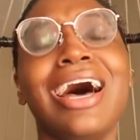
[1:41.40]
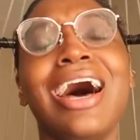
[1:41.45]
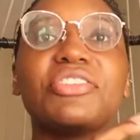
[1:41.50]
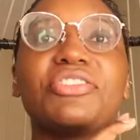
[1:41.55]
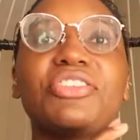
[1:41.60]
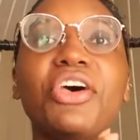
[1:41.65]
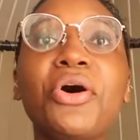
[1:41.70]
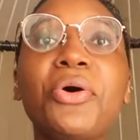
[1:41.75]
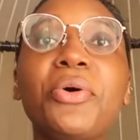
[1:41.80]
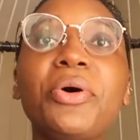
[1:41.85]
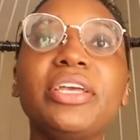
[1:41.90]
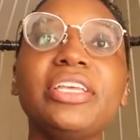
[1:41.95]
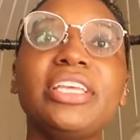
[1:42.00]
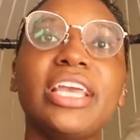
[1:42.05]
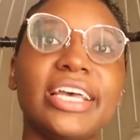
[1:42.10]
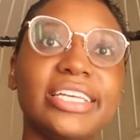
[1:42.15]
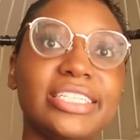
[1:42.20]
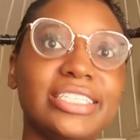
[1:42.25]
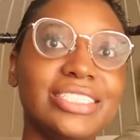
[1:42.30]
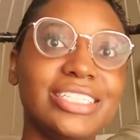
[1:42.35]
So
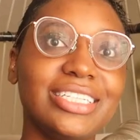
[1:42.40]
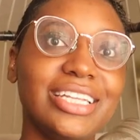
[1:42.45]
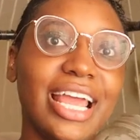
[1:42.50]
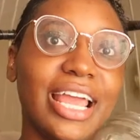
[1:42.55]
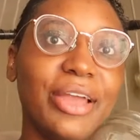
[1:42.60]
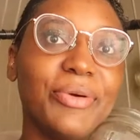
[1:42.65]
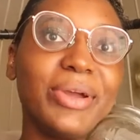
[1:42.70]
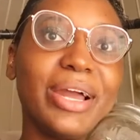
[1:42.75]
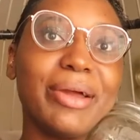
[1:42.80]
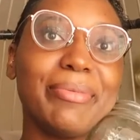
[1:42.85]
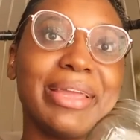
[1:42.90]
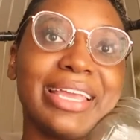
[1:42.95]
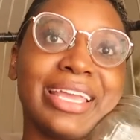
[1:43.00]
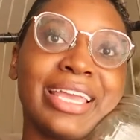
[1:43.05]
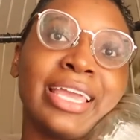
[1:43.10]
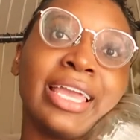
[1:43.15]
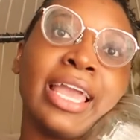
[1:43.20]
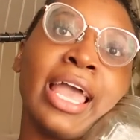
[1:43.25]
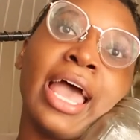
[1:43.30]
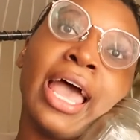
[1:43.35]
yes, today we are
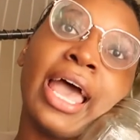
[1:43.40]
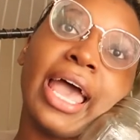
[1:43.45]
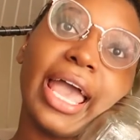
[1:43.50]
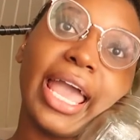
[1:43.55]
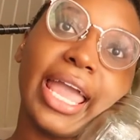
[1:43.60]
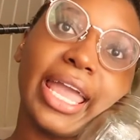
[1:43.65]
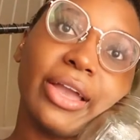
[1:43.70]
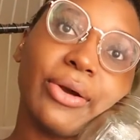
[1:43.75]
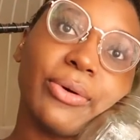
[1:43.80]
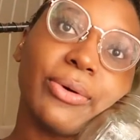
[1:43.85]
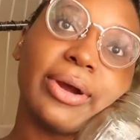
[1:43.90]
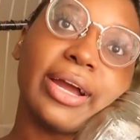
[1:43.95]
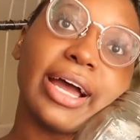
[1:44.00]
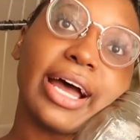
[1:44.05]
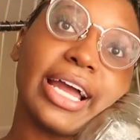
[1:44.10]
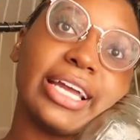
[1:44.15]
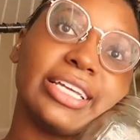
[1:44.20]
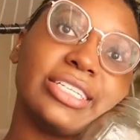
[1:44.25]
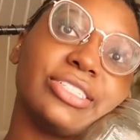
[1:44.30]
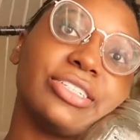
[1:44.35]
making acorn
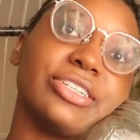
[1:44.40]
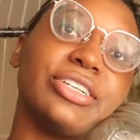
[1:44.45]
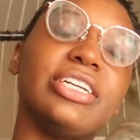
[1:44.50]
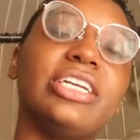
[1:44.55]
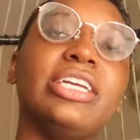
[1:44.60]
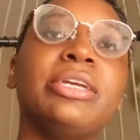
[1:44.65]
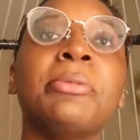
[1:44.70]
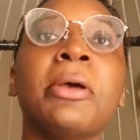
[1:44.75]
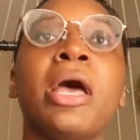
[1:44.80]
ice cream.